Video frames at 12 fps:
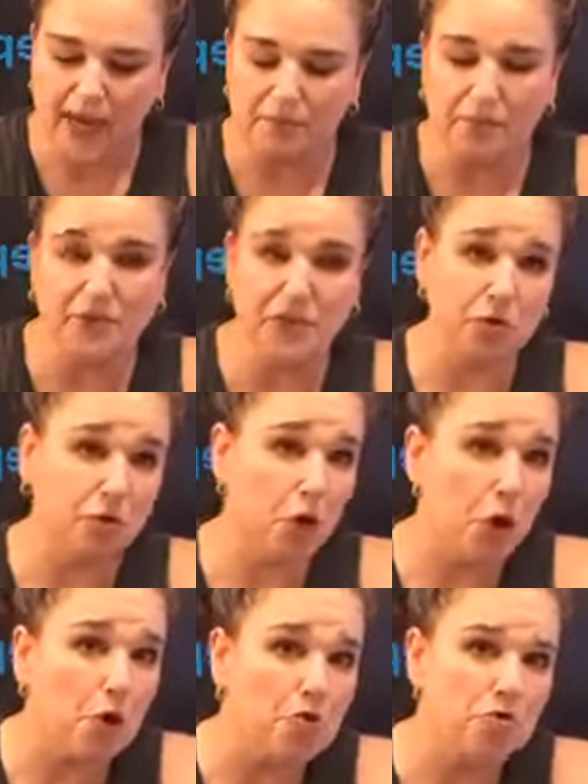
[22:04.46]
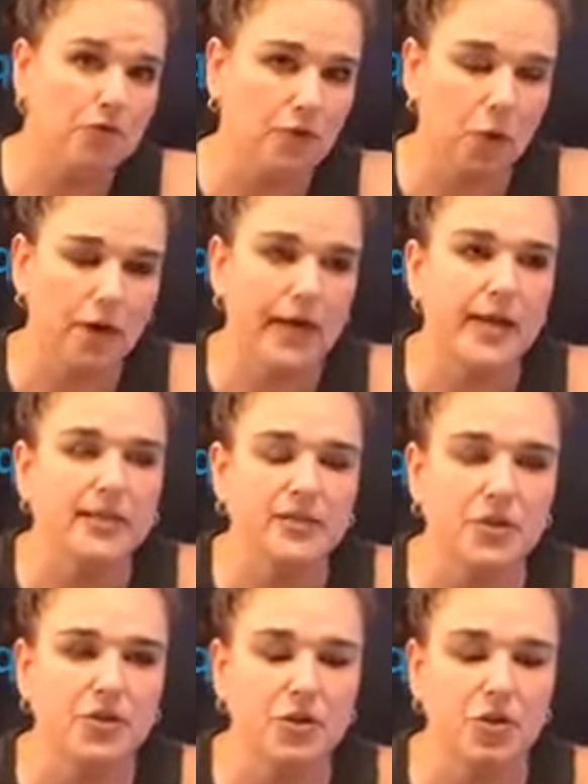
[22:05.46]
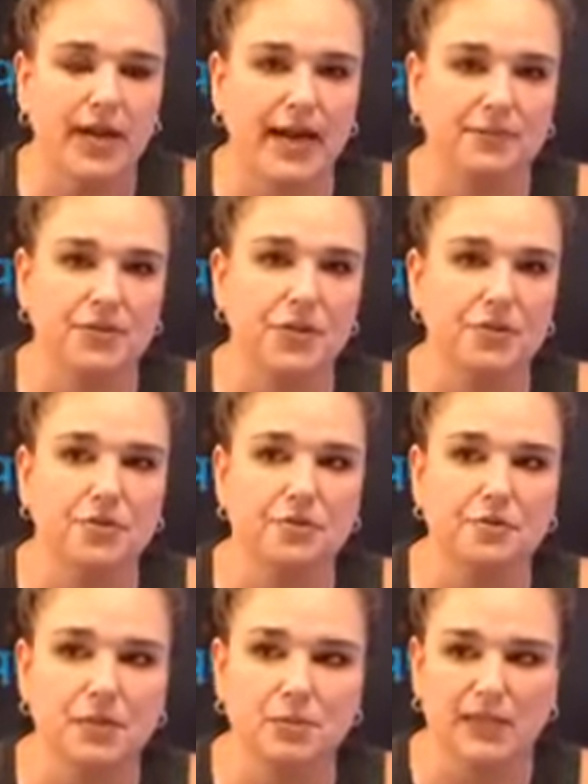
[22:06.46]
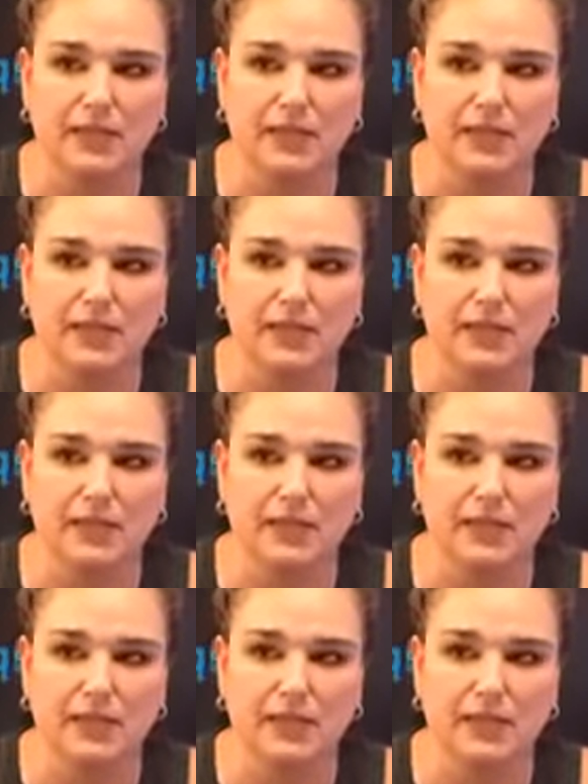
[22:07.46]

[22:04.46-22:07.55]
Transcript: There's no code for it, so you don't have to